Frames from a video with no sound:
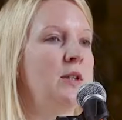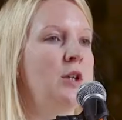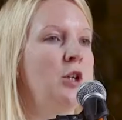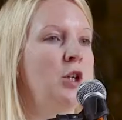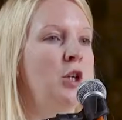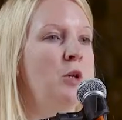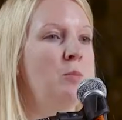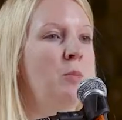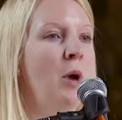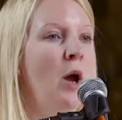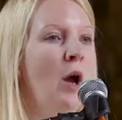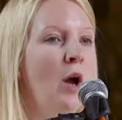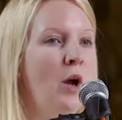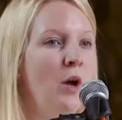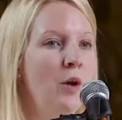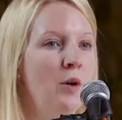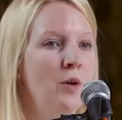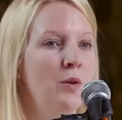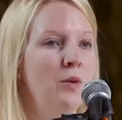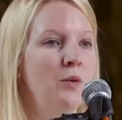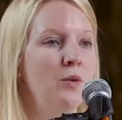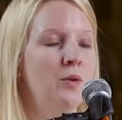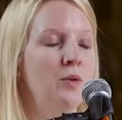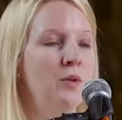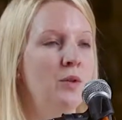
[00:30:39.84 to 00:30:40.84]
that you
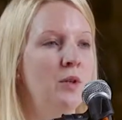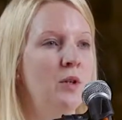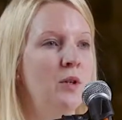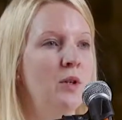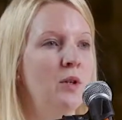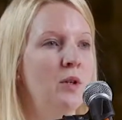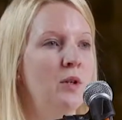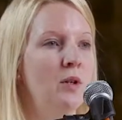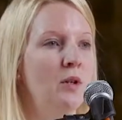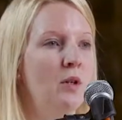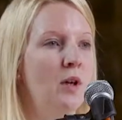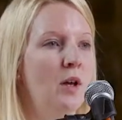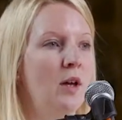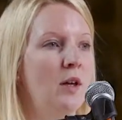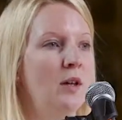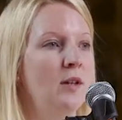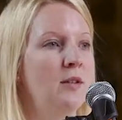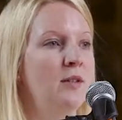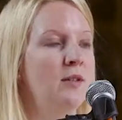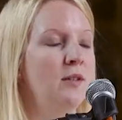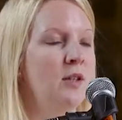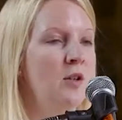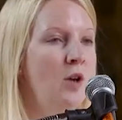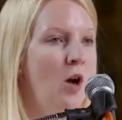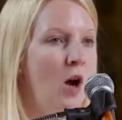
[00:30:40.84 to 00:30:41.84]
pose a
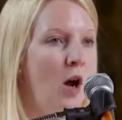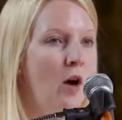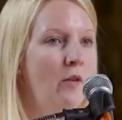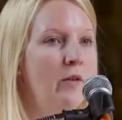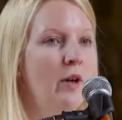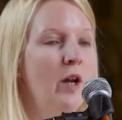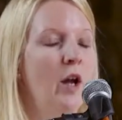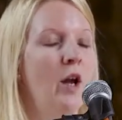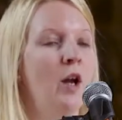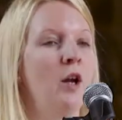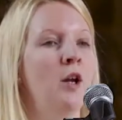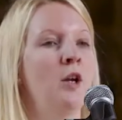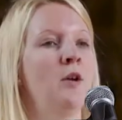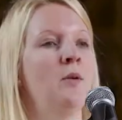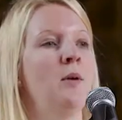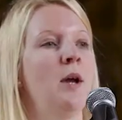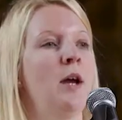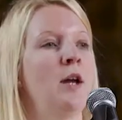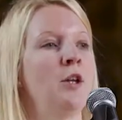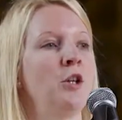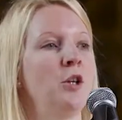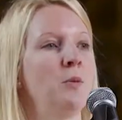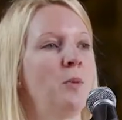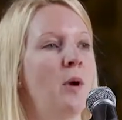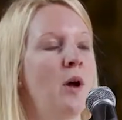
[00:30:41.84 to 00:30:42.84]
scenario
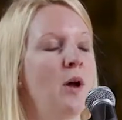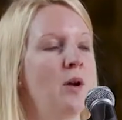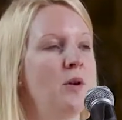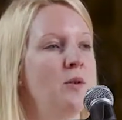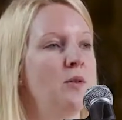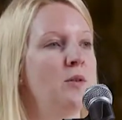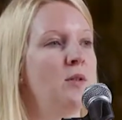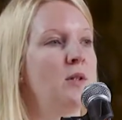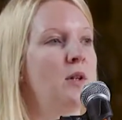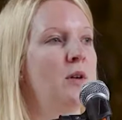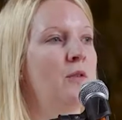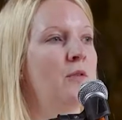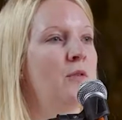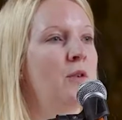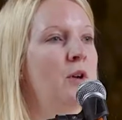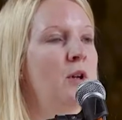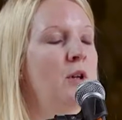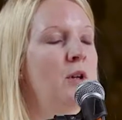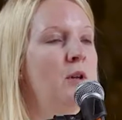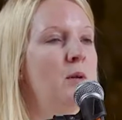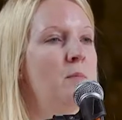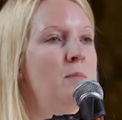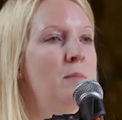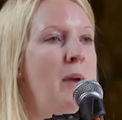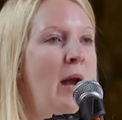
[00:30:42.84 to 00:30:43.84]
and you pose
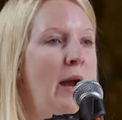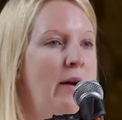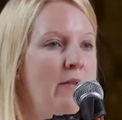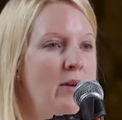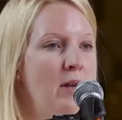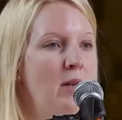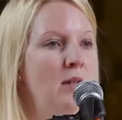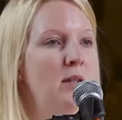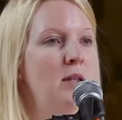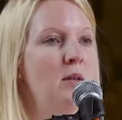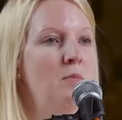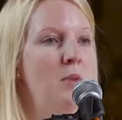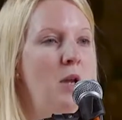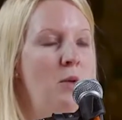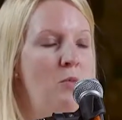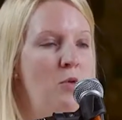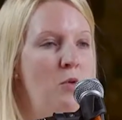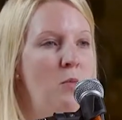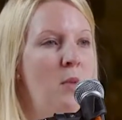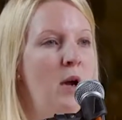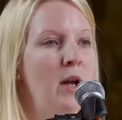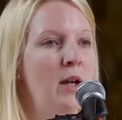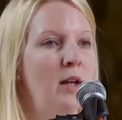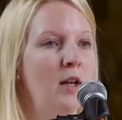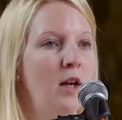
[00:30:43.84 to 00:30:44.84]
different barriers that people
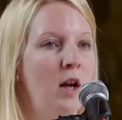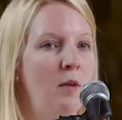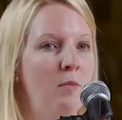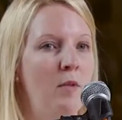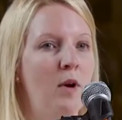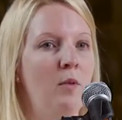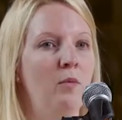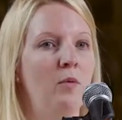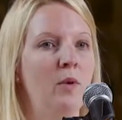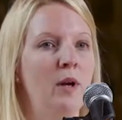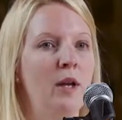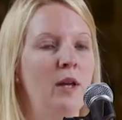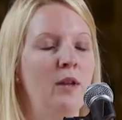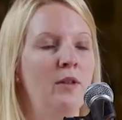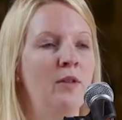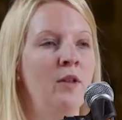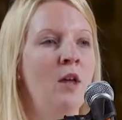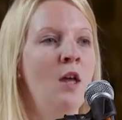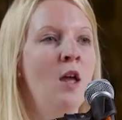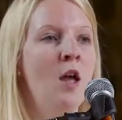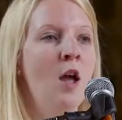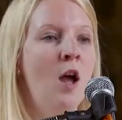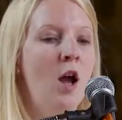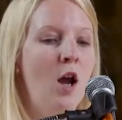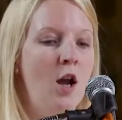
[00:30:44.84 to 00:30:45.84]
might come up with
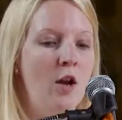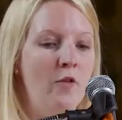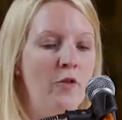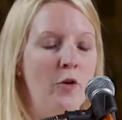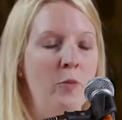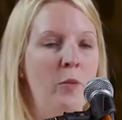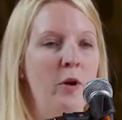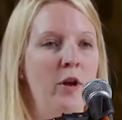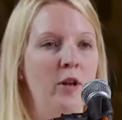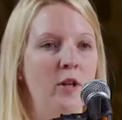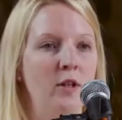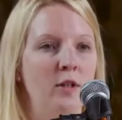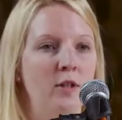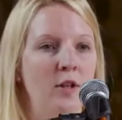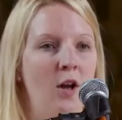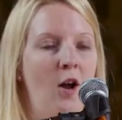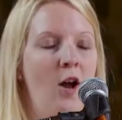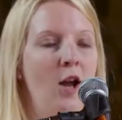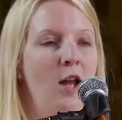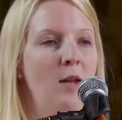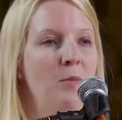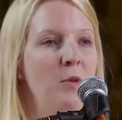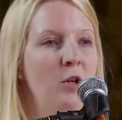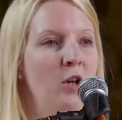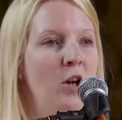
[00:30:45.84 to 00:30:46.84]
over a period of
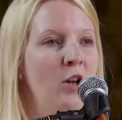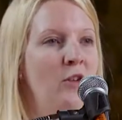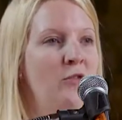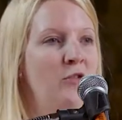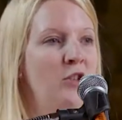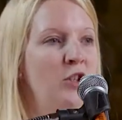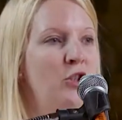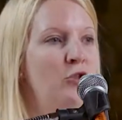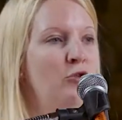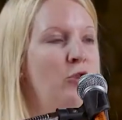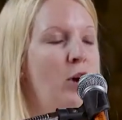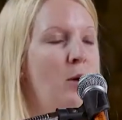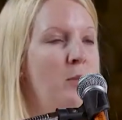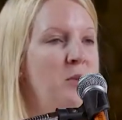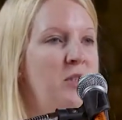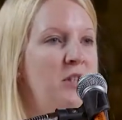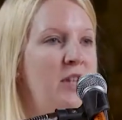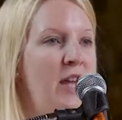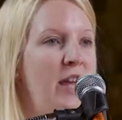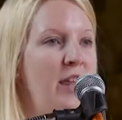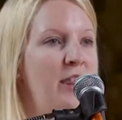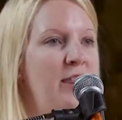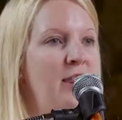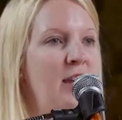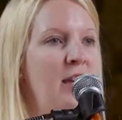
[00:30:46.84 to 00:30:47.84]
time. You kind of disrupt
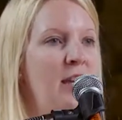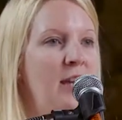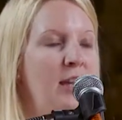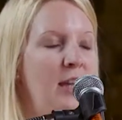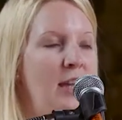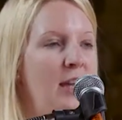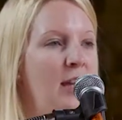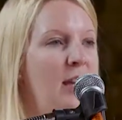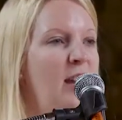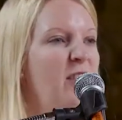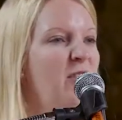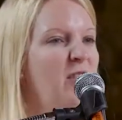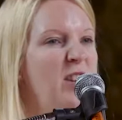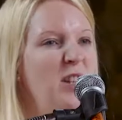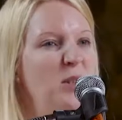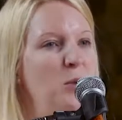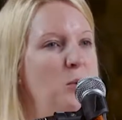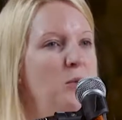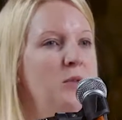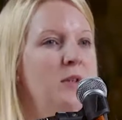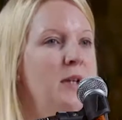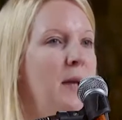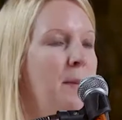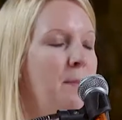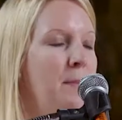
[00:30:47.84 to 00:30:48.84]
their thinking every sort
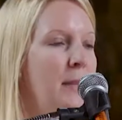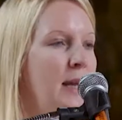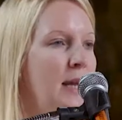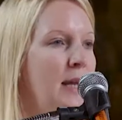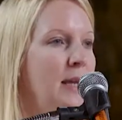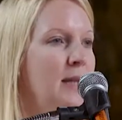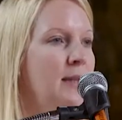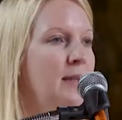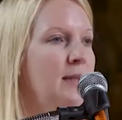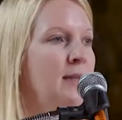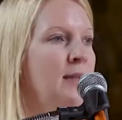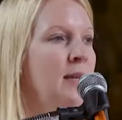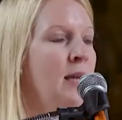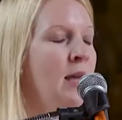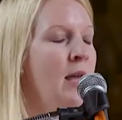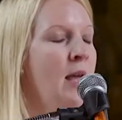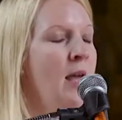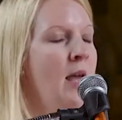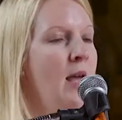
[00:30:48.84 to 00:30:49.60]
of 10 minutes.